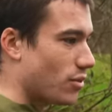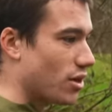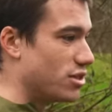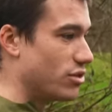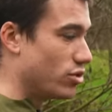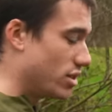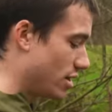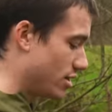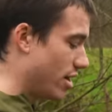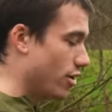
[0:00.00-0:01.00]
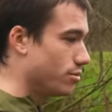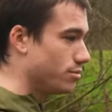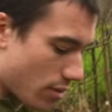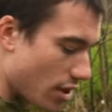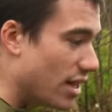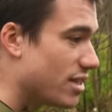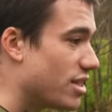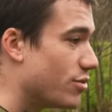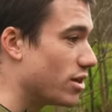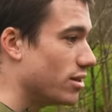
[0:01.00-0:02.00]
because it really does help. Let's
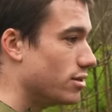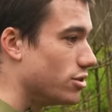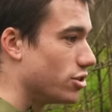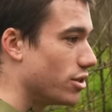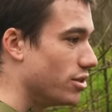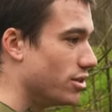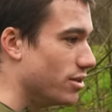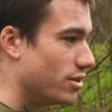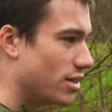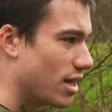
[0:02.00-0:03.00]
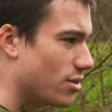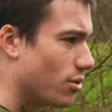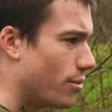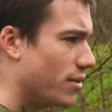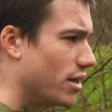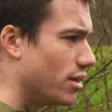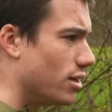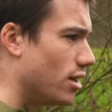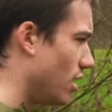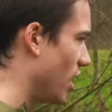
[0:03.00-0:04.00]
see if we can show you exactly what I mean.
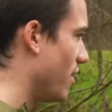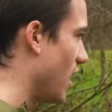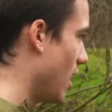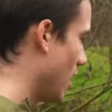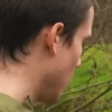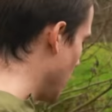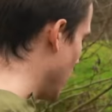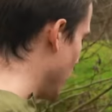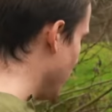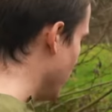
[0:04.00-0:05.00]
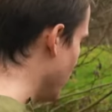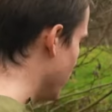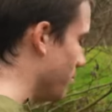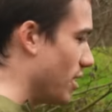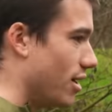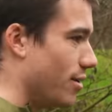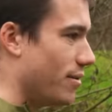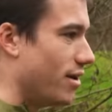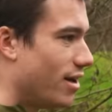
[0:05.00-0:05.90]
Like that, and then you close the bail arm,